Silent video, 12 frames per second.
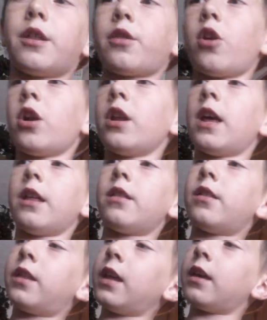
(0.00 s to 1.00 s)
It started at
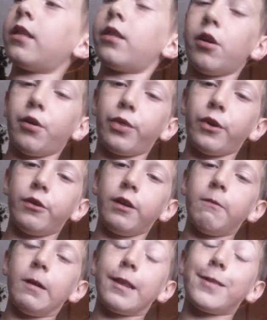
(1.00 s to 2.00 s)
six oh
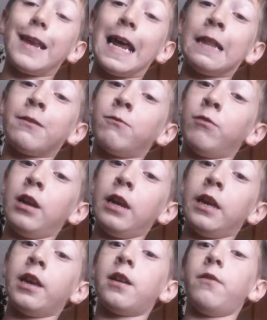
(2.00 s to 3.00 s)
thirty one. So that's
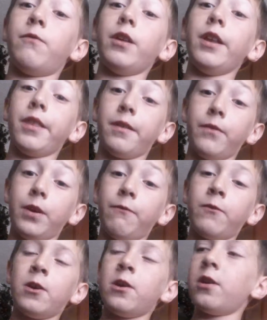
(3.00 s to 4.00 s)
really a convincing.
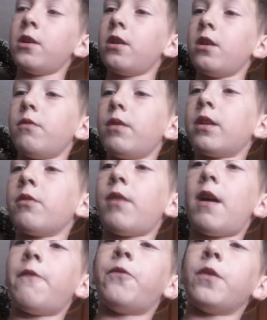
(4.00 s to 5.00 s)
Wicked
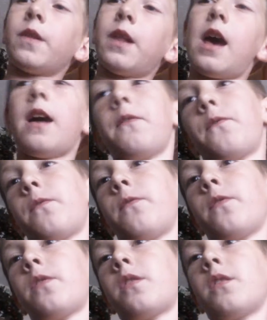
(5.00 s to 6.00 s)
Wild Foot Lab.
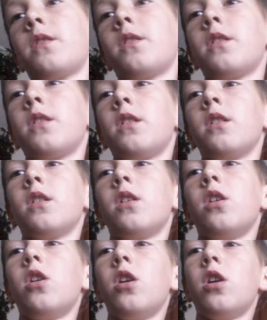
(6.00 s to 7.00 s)

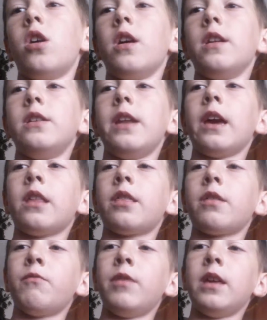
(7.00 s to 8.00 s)
Uh,
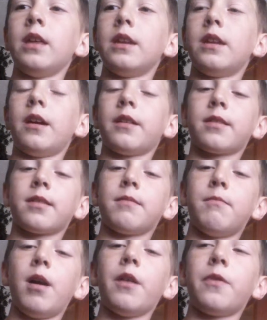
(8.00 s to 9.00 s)
next week, next
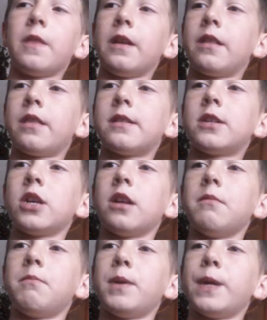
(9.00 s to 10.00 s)
month, it's
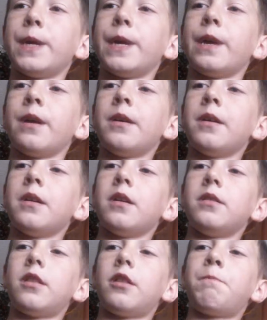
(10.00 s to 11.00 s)
gonna be
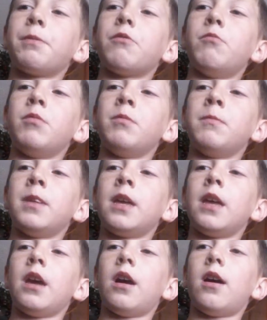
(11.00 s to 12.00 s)
Despicable
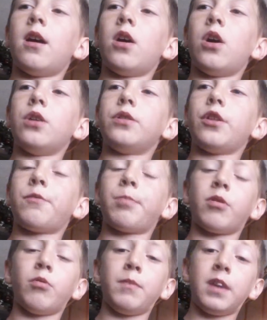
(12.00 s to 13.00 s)
Me, uh,
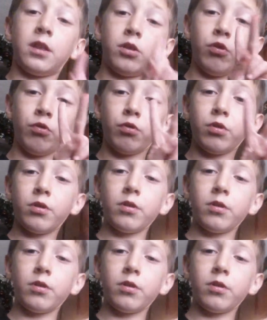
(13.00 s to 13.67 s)
Despicable Me 2.